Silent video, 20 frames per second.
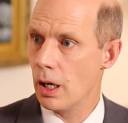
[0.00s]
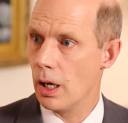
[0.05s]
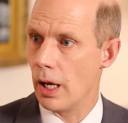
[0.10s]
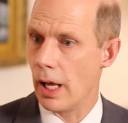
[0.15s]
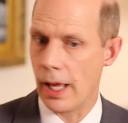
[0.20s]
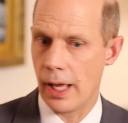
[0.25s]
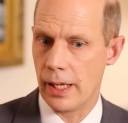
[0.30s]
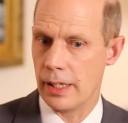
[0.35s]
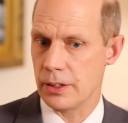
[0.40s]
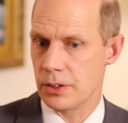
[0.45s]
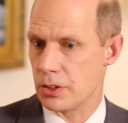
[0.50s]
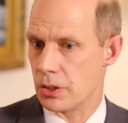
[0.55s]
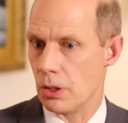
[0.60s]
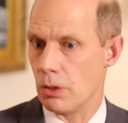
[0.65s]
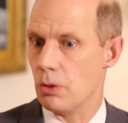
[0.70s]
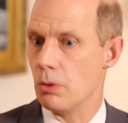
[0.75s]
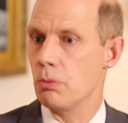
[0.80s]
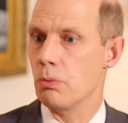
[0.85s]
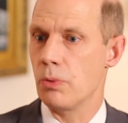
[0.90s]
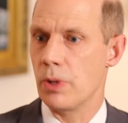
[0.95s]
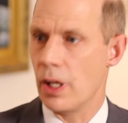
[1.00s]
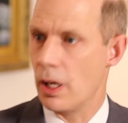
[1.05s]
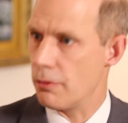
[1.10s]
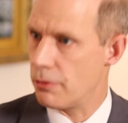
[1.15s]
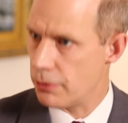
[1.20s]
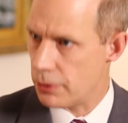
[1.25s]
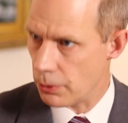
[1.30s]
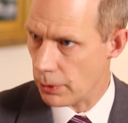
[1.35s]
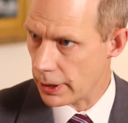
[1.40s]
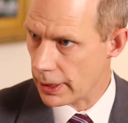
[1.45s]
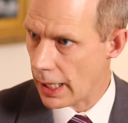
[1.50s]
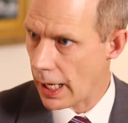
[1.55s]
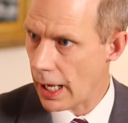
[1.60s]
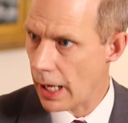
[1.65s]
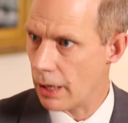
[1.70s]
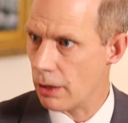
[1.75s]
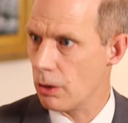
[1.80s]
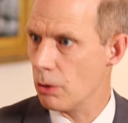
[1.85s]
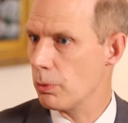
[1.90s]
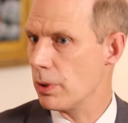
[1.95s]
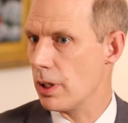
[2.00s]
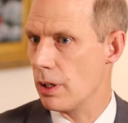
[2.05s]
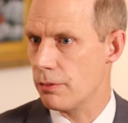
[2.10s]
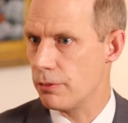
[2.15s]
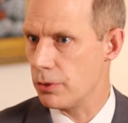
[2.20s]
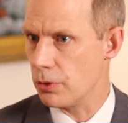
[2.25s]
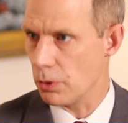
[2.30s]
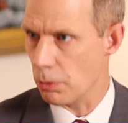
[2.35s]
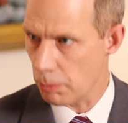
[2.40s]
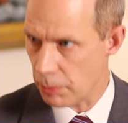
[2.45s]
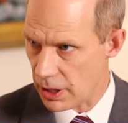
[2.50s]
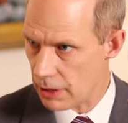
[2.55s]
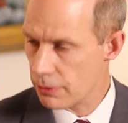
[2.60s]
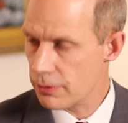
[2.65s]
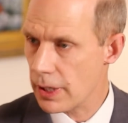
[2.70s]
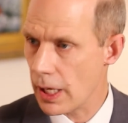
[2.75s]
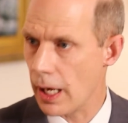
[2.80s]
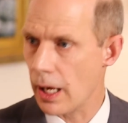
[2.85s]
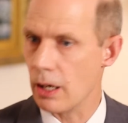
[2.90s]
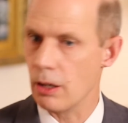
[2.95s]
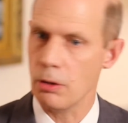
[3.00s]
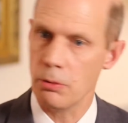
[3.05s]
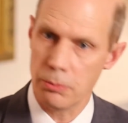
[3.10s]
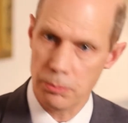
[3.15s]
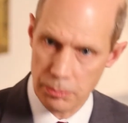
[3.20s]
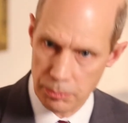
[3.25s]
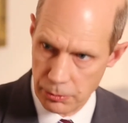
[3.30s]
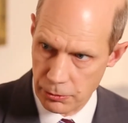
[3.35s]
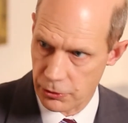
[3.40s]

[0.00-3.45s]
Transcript: And so we have fewer cattle, we have fewer beef cattle,